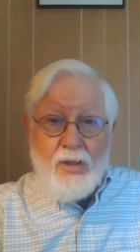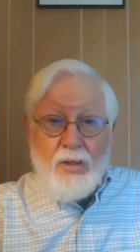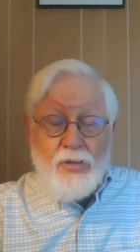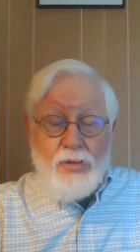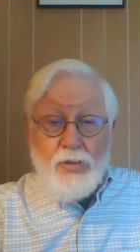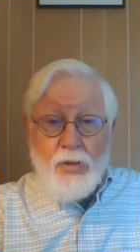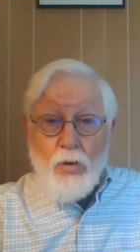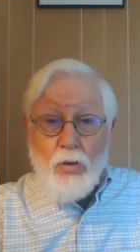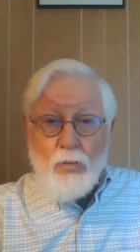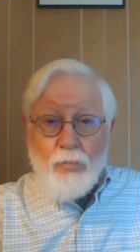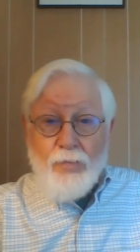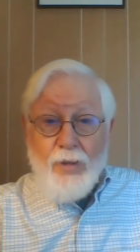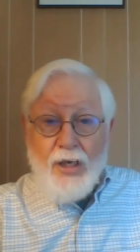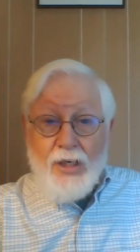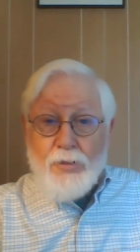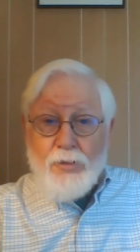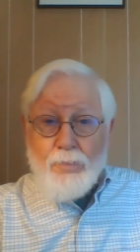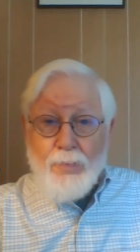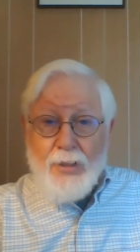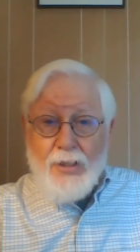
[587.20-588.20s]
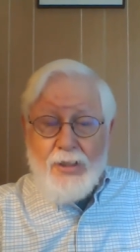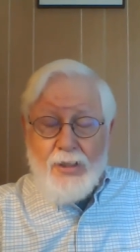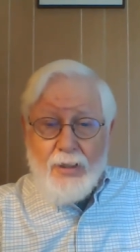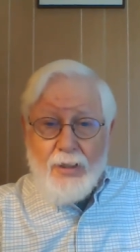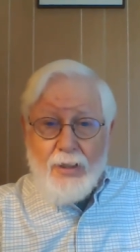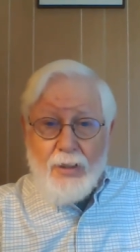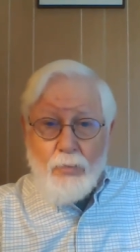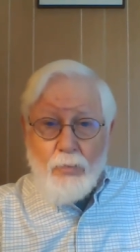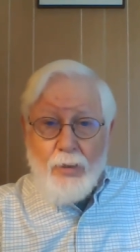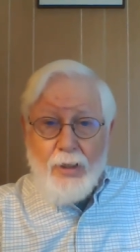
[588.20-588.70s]
So that's
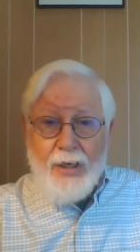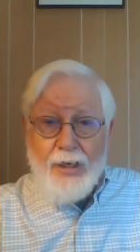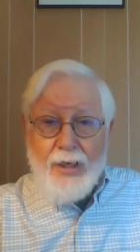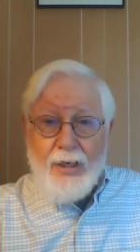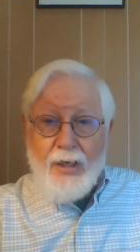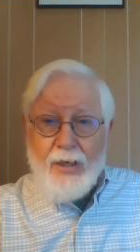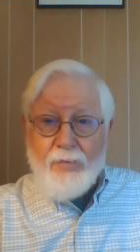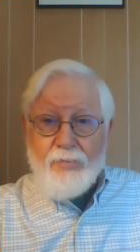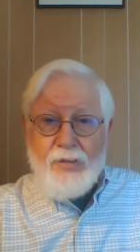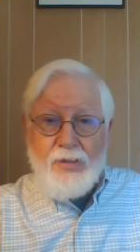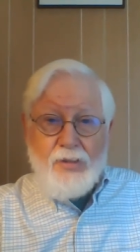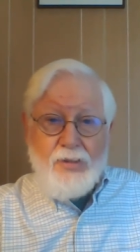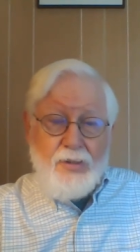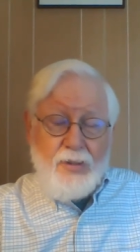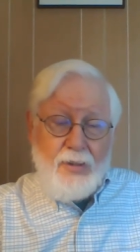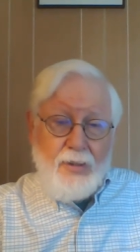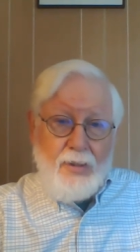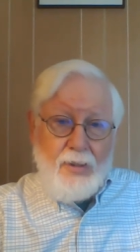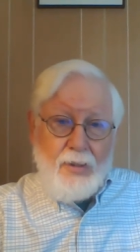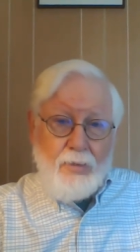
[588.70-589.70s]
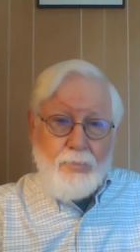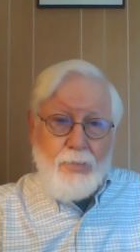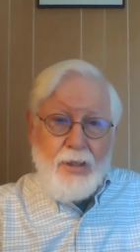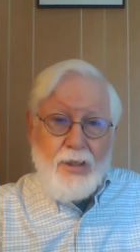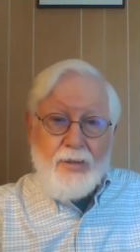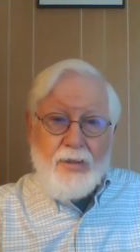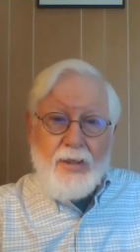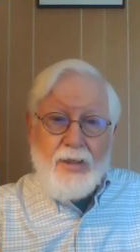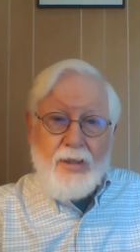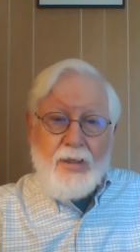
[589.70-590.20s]
basically what I have to say
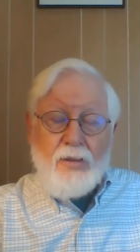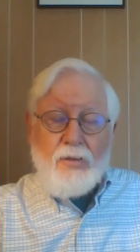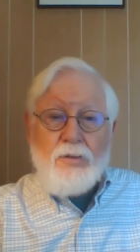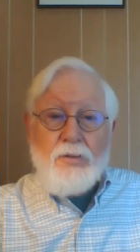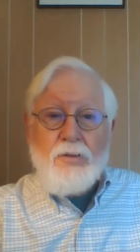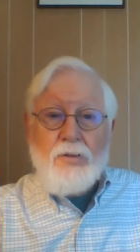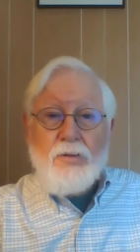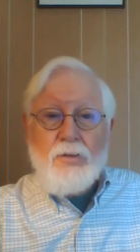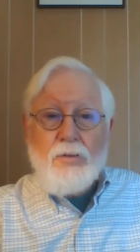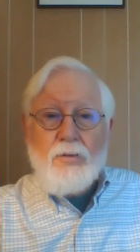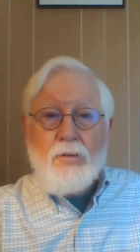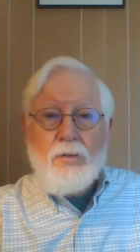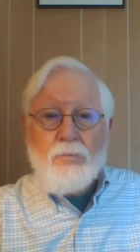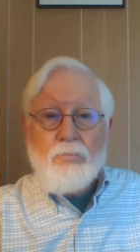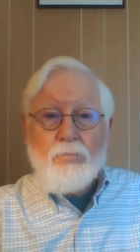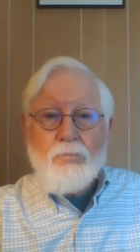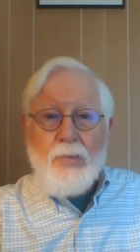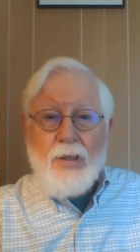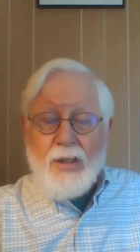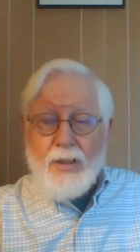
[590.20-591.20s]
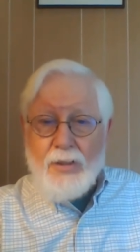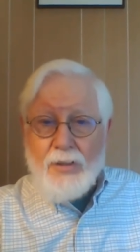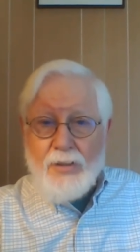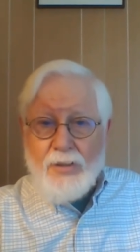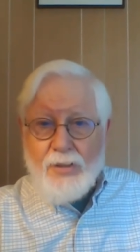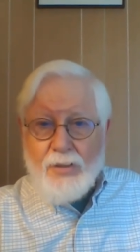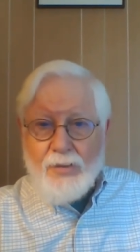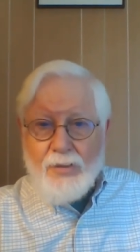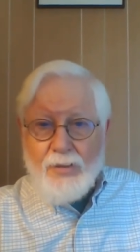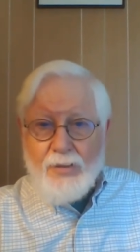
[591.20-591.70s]
about how to
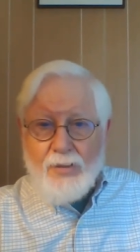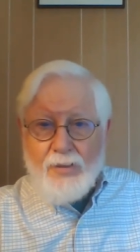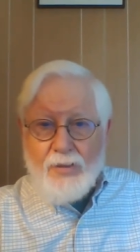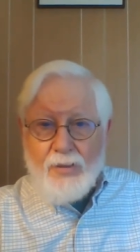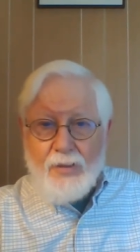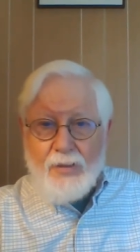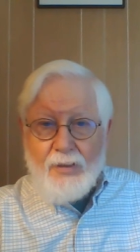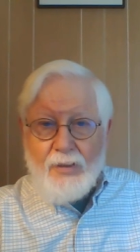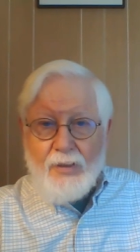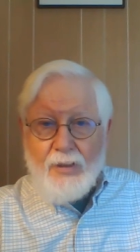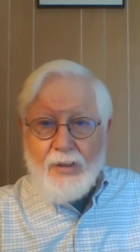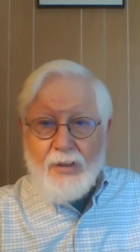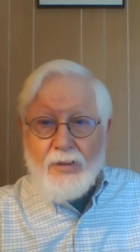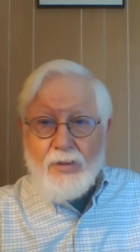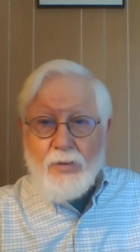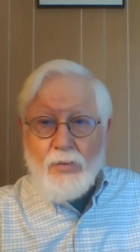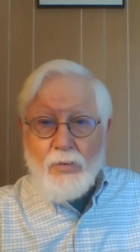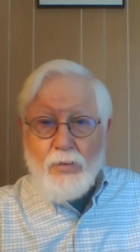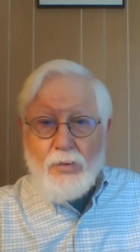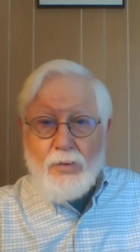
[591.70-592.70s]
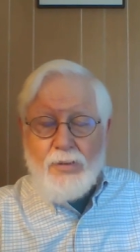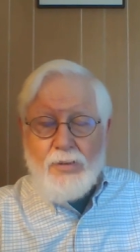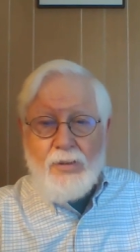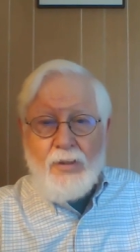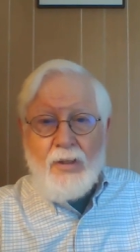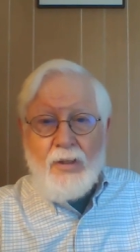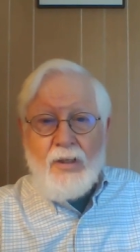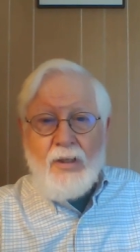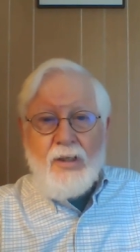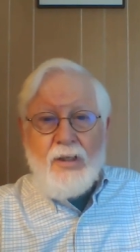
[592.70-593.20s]
manage this online course.
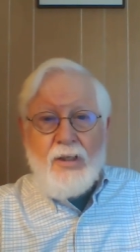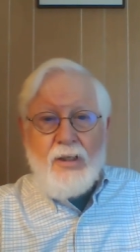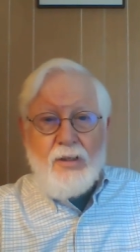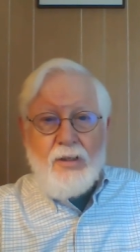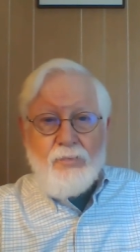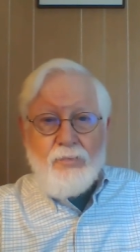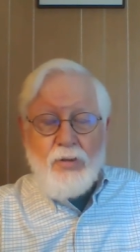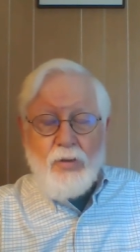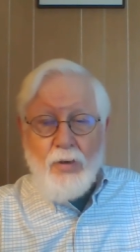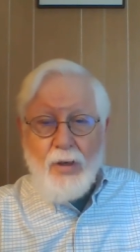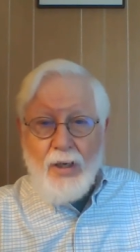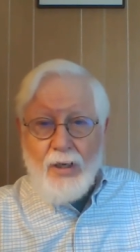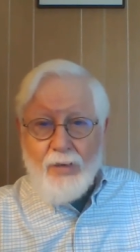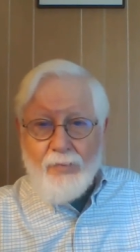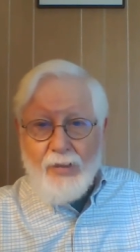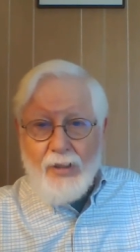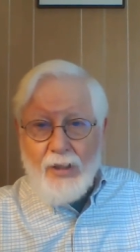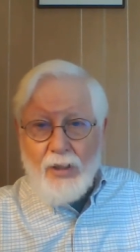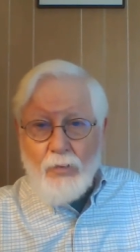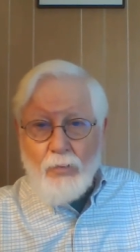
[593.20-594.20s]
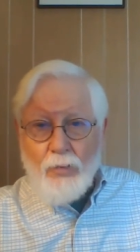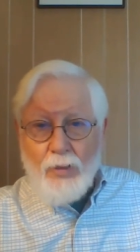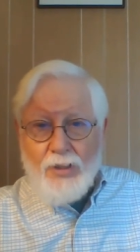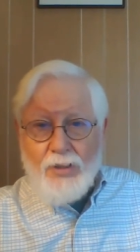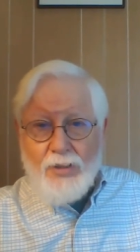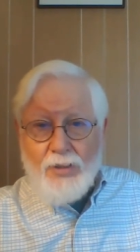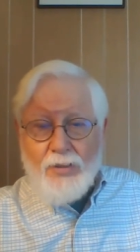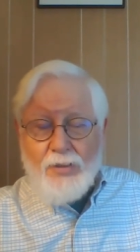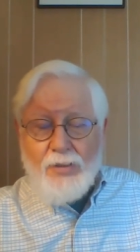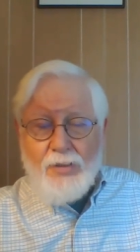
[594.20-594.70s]
If you have any
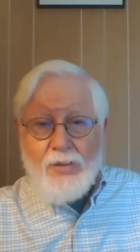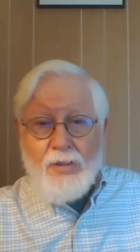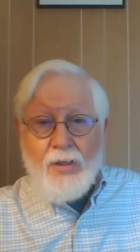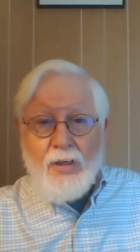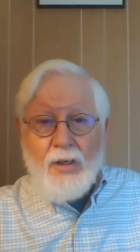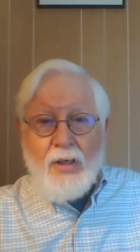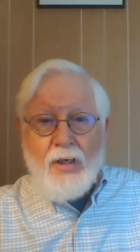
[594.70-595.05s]
questions,